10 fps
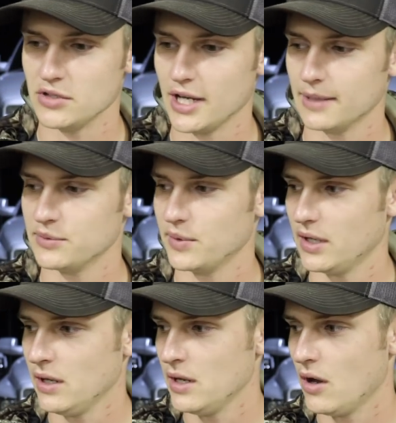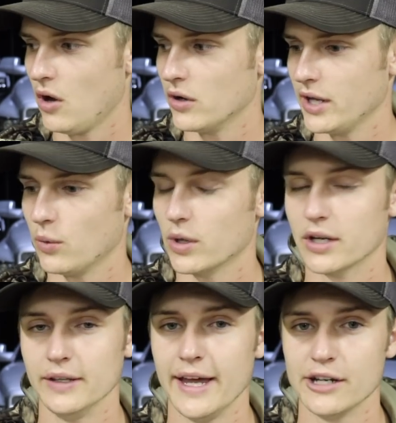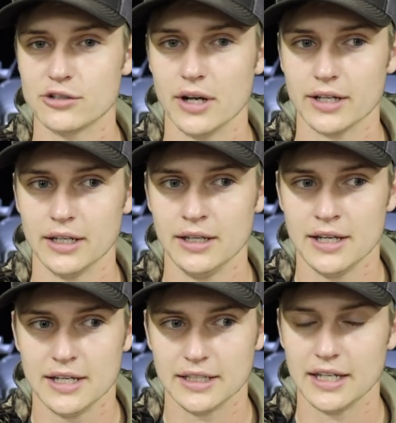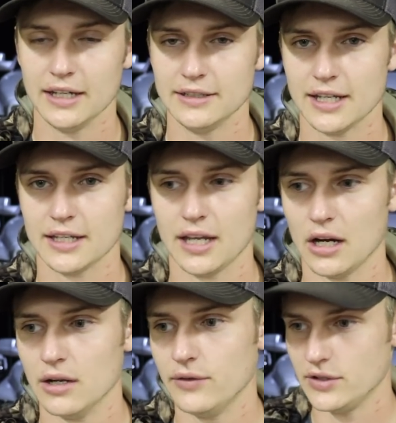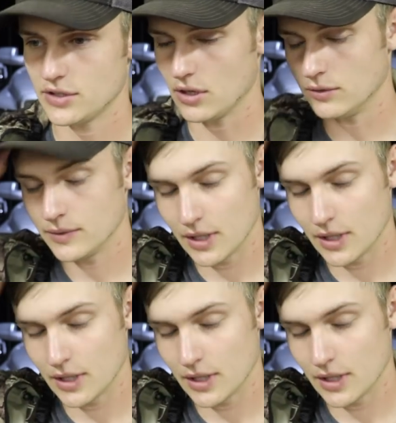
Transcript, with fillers: Jacob's been hard at work on that truck and getting it taken care of, and so